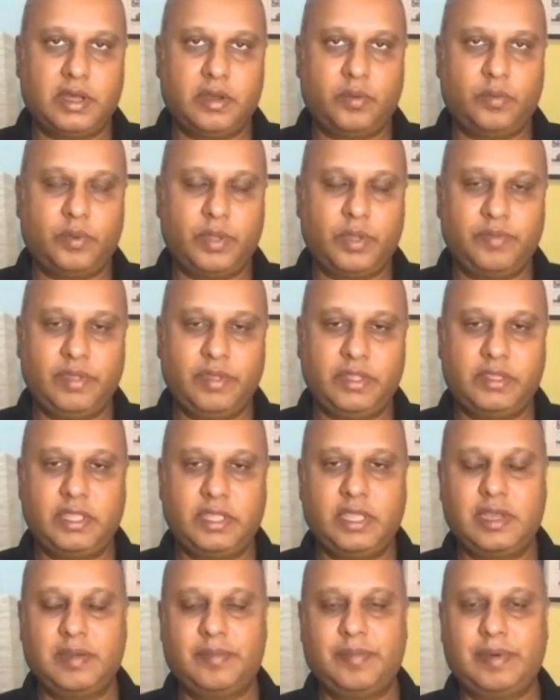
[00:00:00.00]
When we
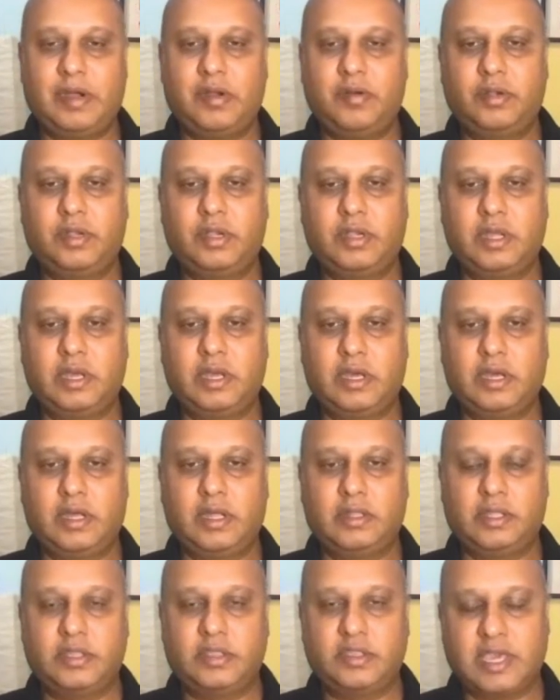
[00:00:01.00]
think about
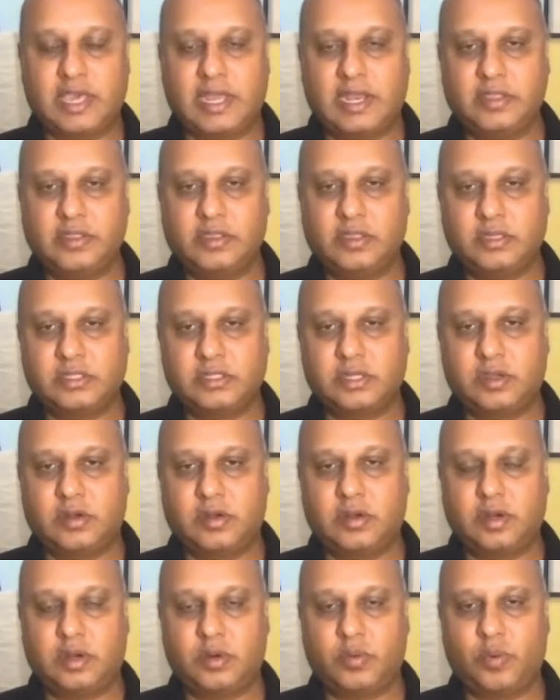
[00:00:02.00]
the challenges
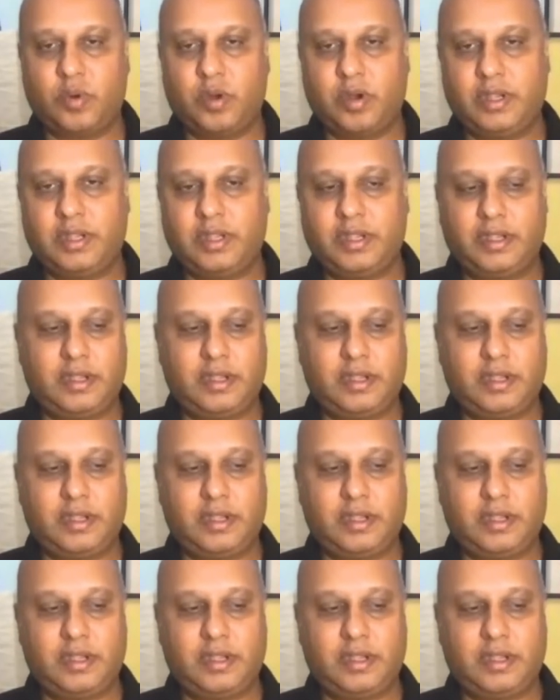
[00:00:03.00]
or what